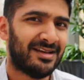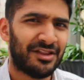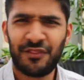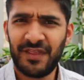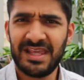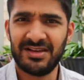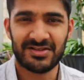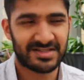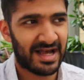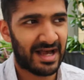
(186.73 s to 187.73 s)

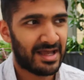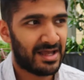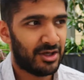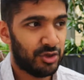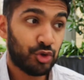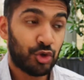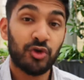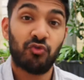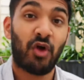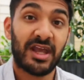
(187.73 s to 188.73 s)
things that you
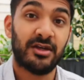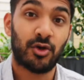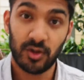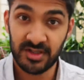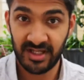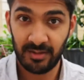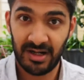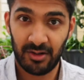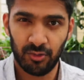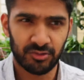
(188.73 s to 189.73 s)
could write content
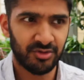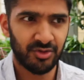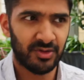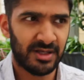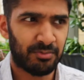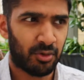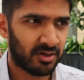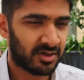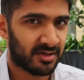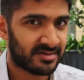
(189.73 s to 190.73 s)
about or do a
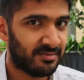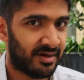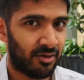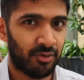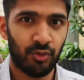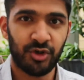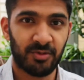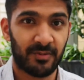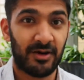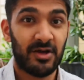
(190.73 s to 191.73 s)
podcast about or an
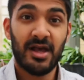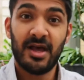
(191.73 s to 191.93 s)
audiobook about.